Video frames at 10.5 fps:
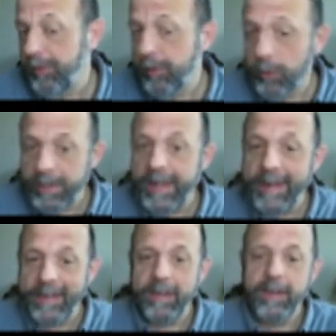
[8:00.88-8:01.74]
That's an
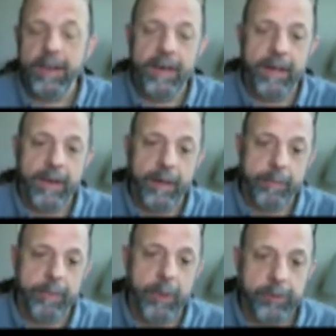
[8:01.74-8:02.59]
organic
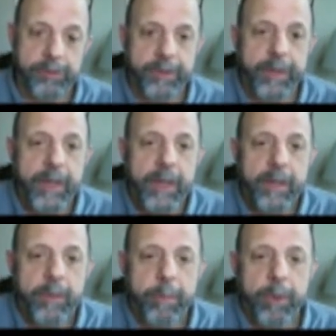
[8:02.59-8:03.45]
post.
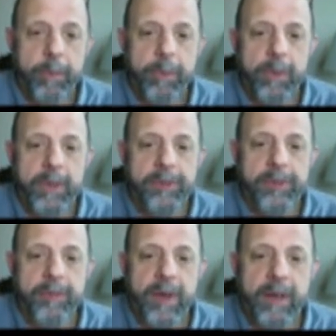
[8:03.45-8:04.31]
The purple
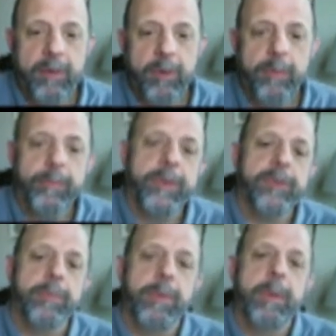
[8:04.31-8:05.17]
is the viral.
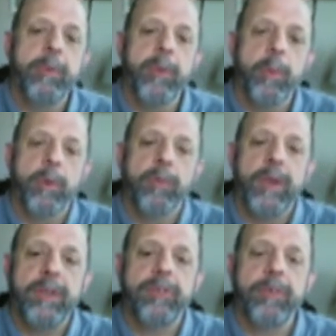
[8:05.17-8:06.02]
These are people that were
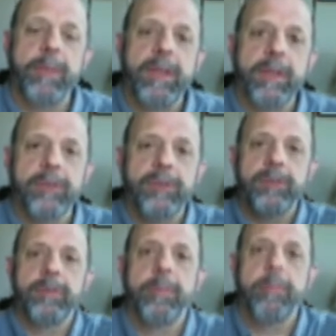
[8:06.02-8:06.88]
reached
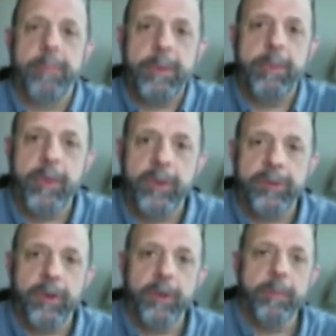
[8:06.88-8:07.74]
because people that
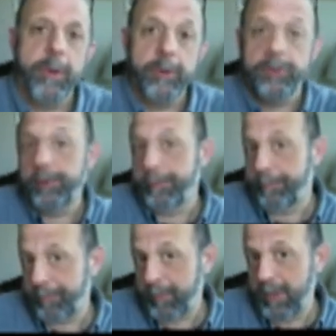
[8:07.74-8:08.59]
saw the post
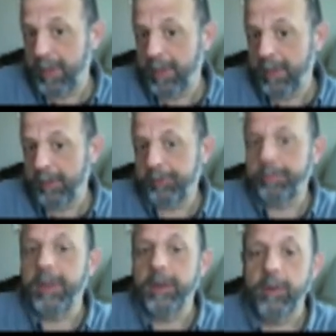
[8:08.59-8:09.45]

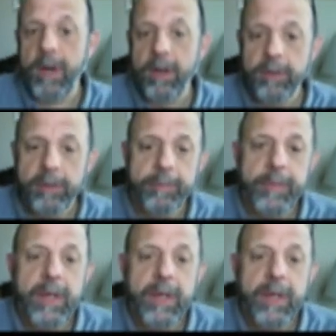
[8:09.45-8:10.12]
spread it around.